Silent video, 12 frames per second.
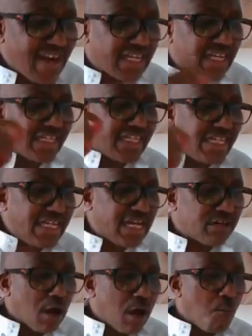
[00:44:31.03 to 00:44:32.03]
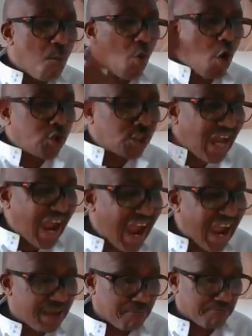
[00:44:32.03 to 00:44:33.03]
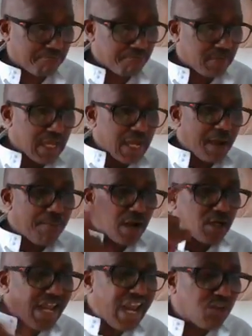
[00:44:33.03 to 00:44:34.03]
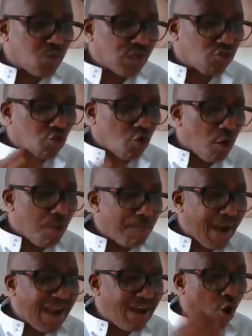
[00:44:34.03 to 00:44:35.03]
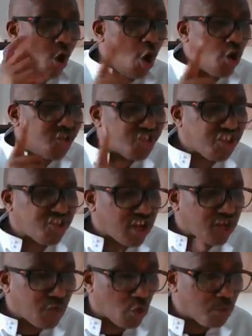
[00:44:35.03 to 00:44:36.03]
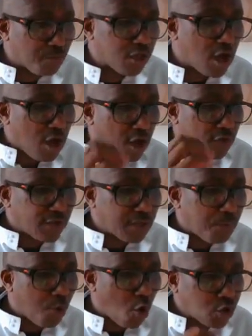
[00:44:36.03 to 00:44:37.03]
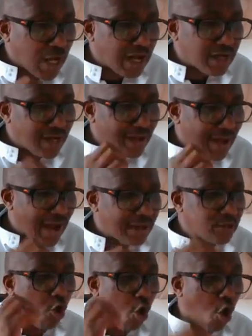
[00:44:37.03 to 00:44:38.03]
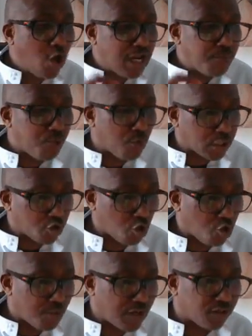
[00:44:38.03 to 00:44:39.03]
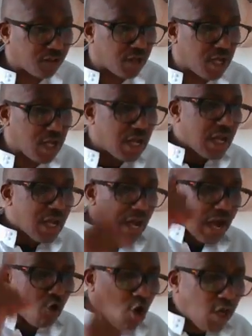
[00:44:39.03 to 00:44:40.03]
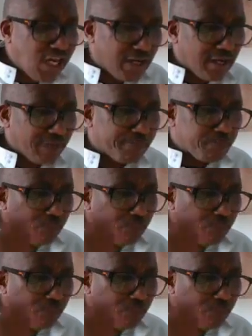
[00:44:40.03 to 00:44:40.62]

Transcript: that it needed more time, about 8 weeks, to compile all 16 volumes of the report and other important documents. Accordingly,